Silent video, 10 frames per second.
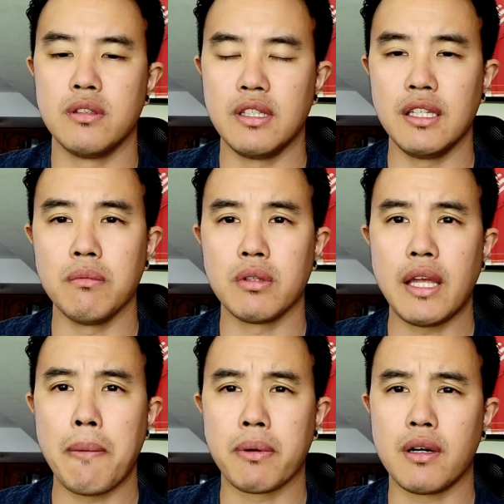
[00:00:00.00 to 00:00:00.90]
deemed
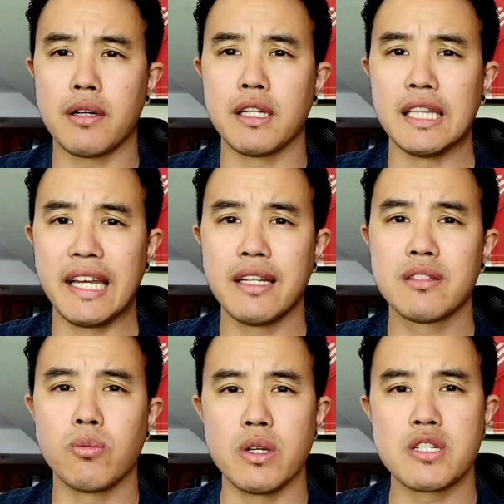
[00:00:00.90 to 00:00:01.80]

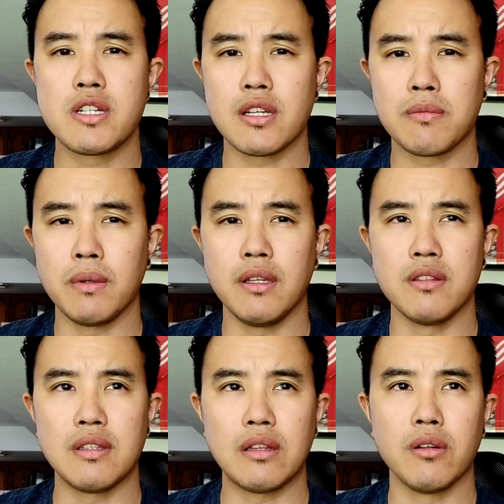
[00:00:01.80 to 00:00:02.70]
epicondylitis, which just
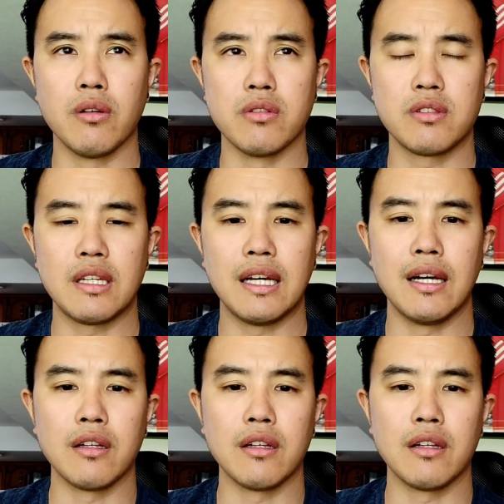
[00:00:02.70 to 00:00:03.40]
means that there's